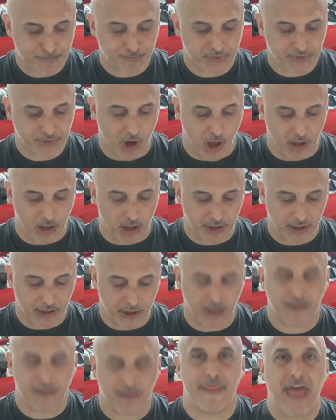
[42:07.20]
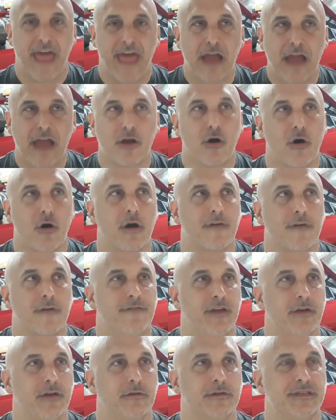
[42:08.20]
Call it good. That car
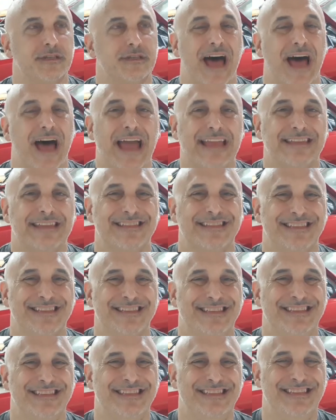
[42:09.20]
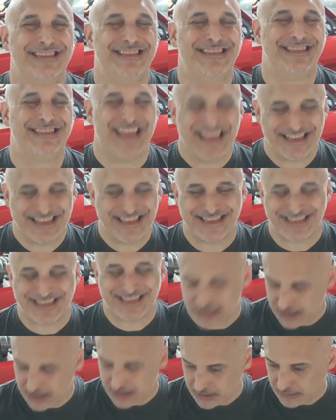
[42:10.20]
feels
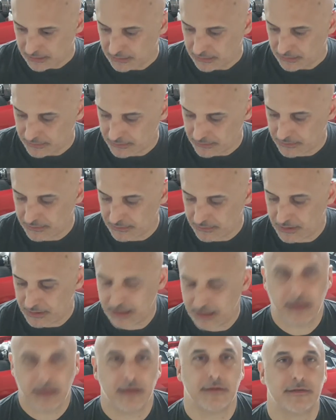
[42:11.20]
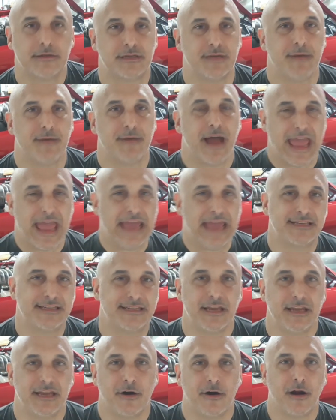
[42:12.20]
identical to my
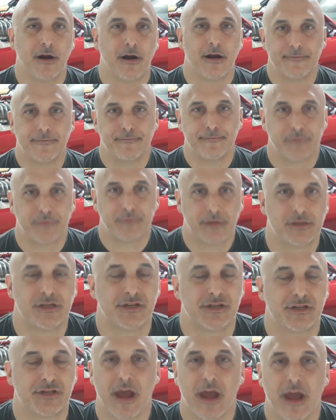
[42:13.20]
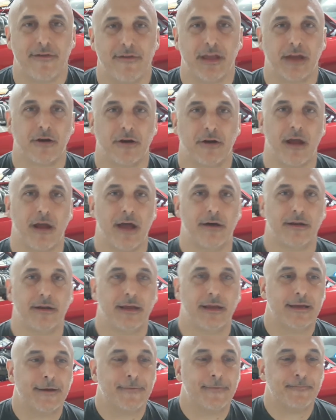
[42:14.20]
ACR, just driving it around.
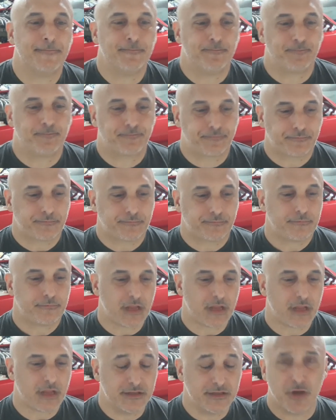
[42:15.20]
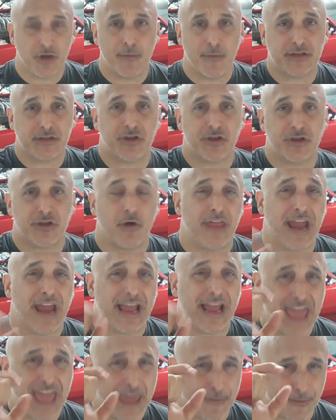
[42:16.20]
And so much so that
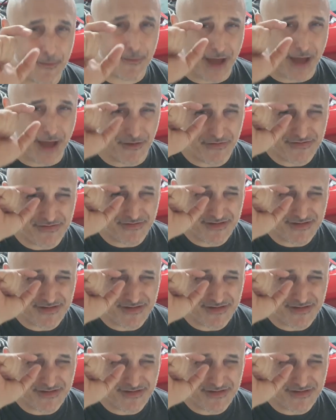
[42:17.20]
I came about